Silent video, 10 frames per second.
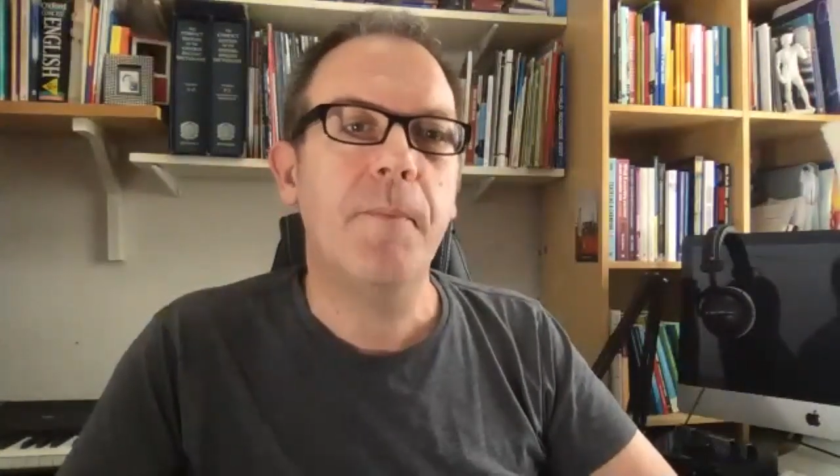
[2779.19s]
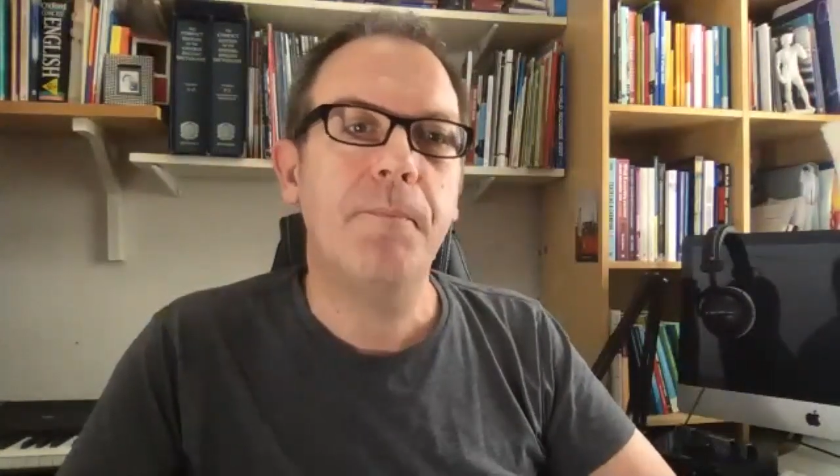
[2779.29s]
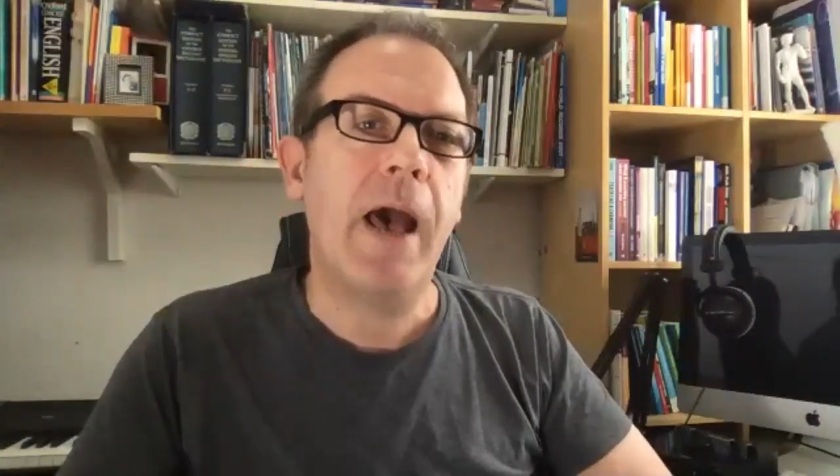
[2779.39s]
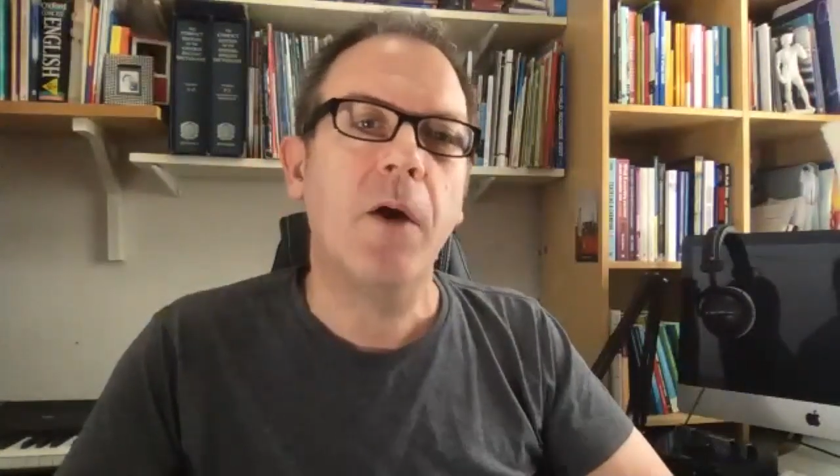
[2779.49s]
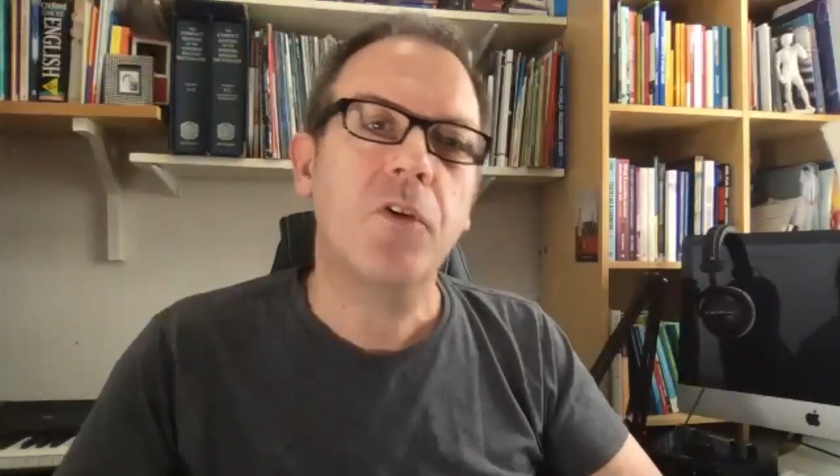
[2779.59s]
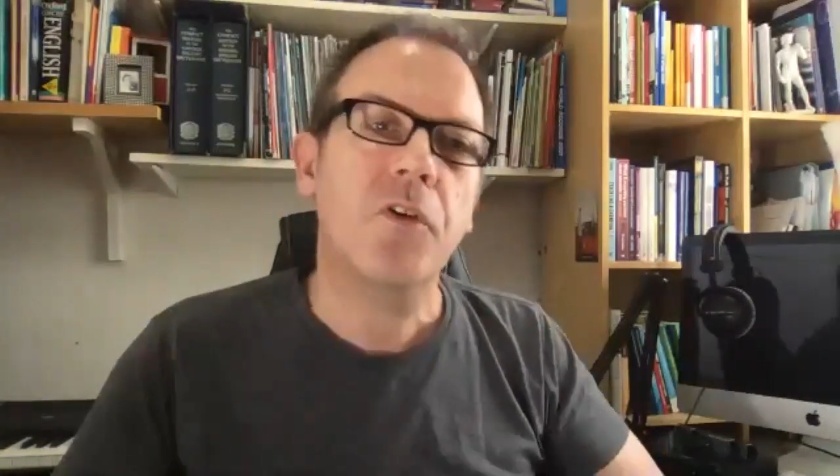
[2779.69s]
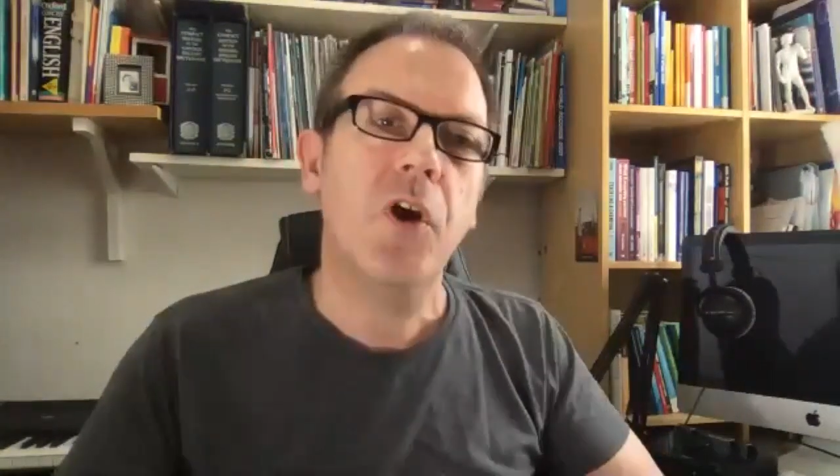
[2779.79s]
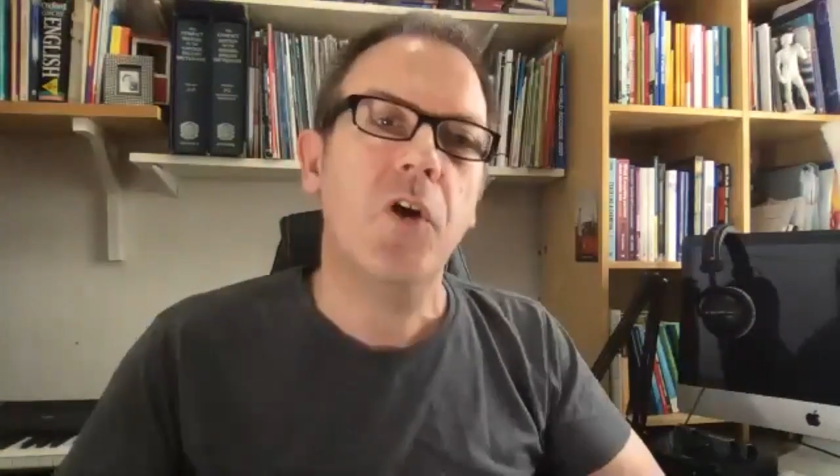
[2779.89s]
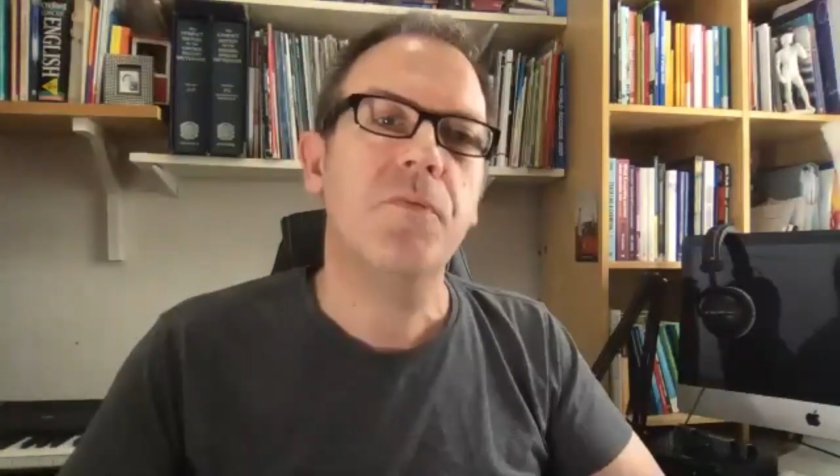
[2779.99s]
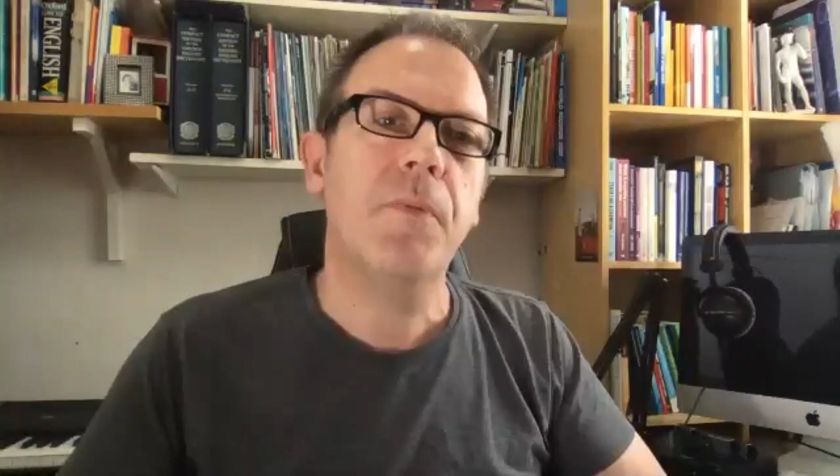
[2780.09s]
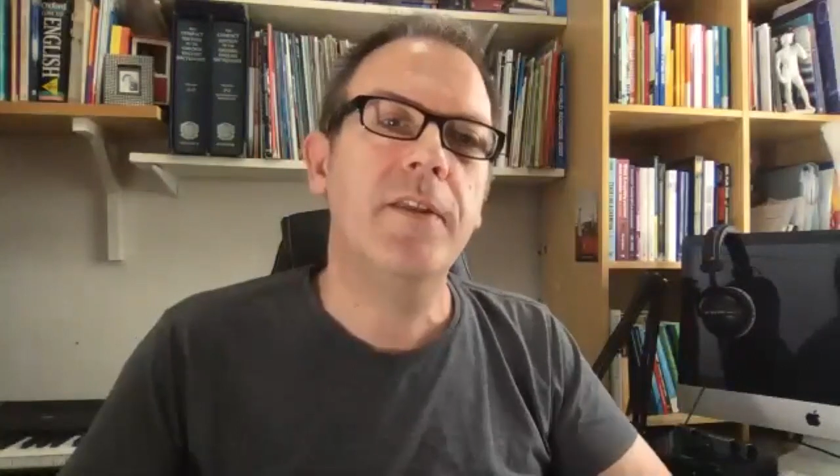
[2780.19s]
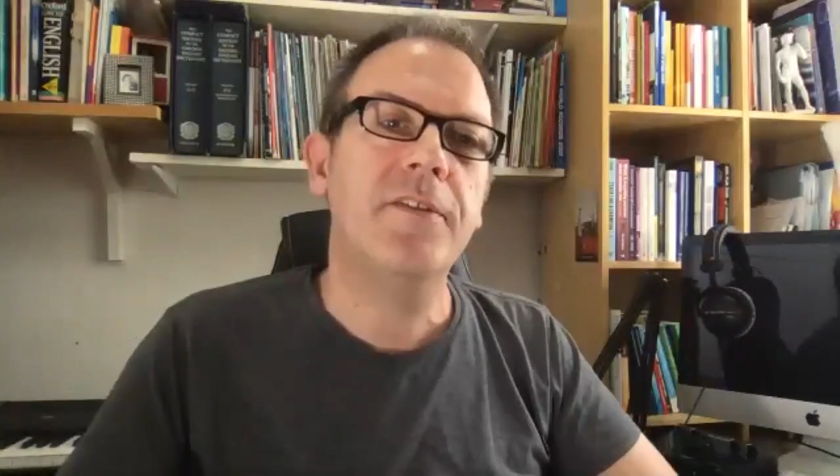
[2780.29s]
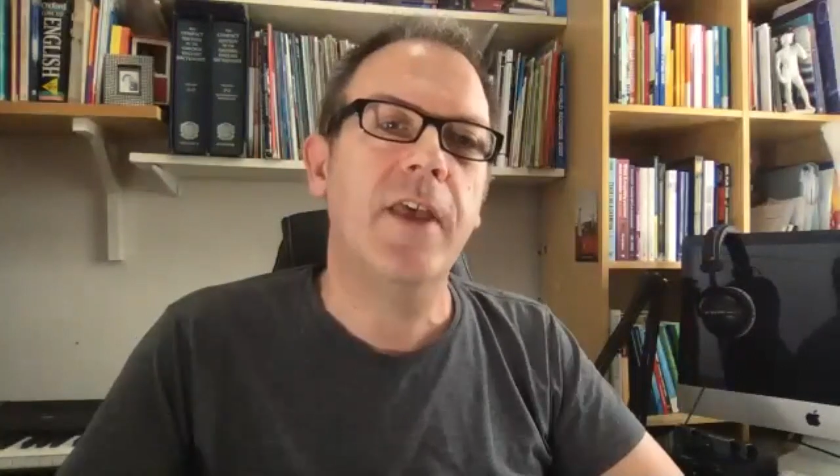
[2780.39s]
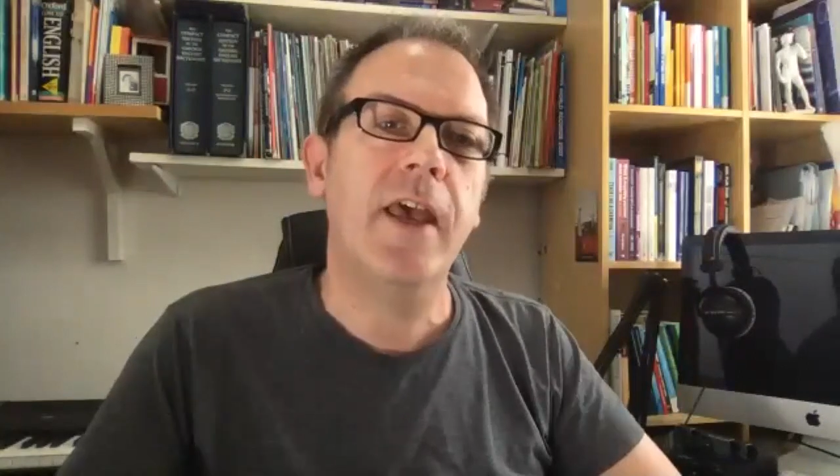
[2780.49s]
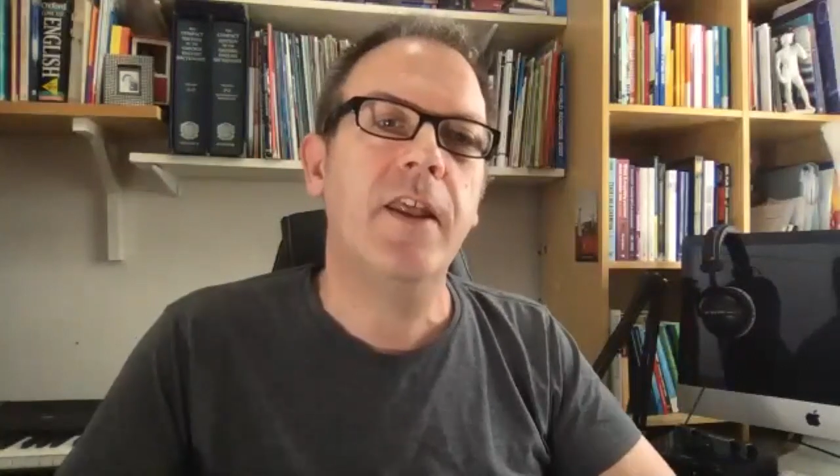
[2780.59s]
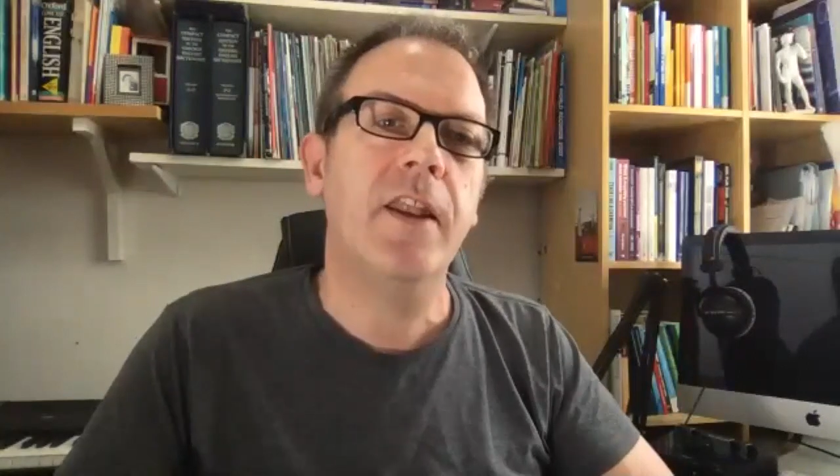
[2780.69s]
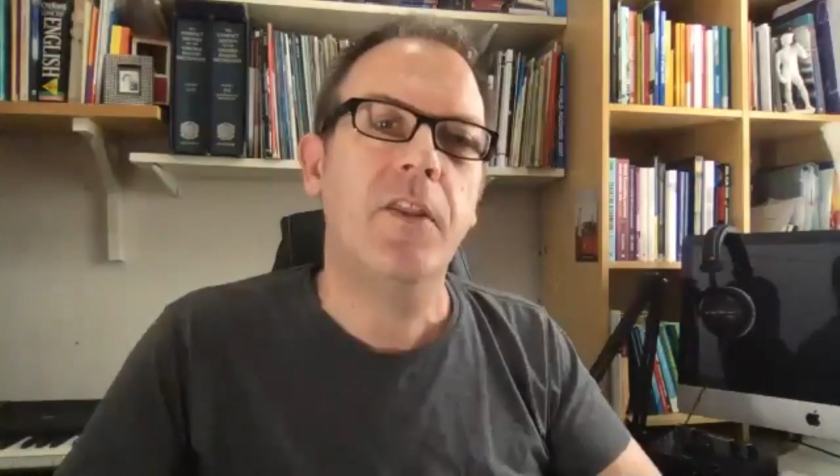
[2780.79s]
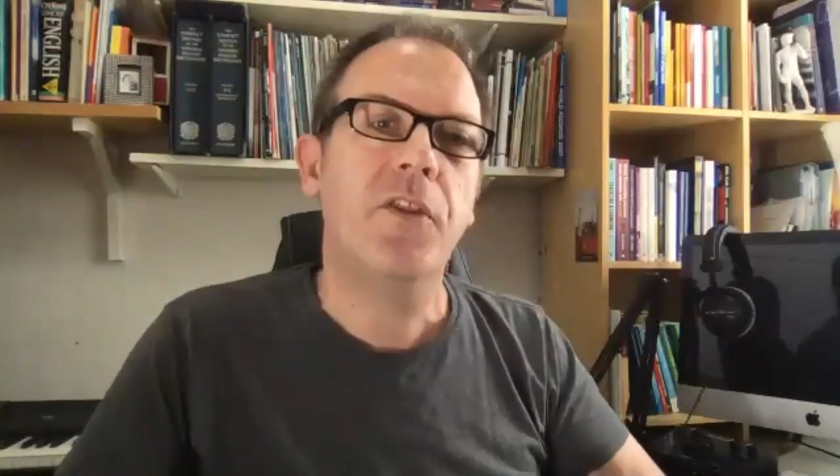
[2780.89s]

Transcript: about growth mindset and